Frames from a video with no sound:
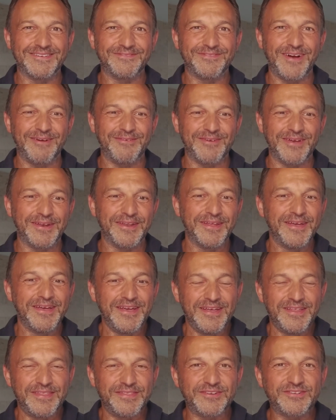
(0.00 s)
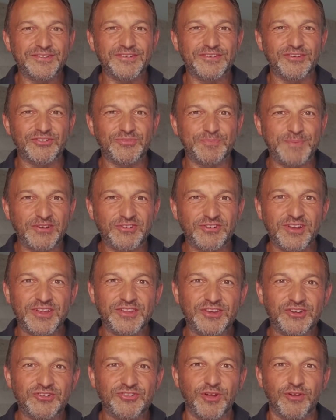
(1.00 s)
Fabian, this is a special
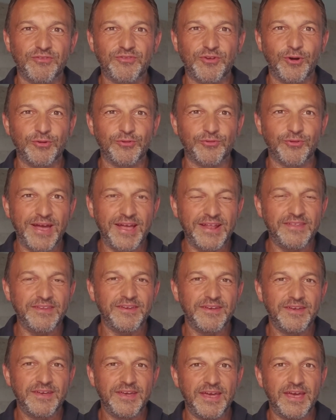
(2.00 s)
edition of Code Red,